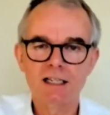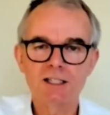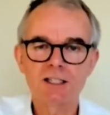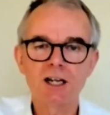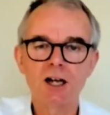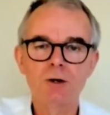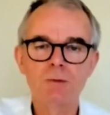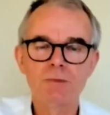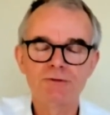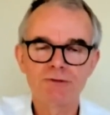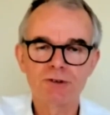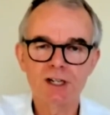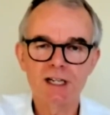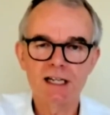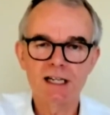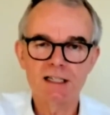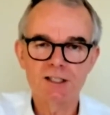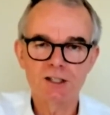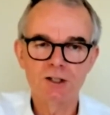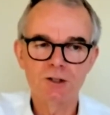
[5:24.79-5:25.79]
Scope
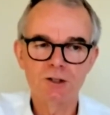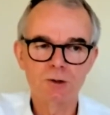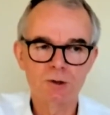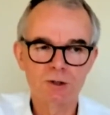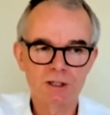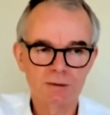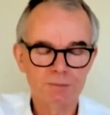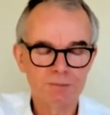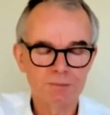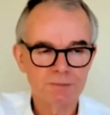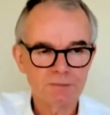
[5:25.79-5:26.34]
3 it's called.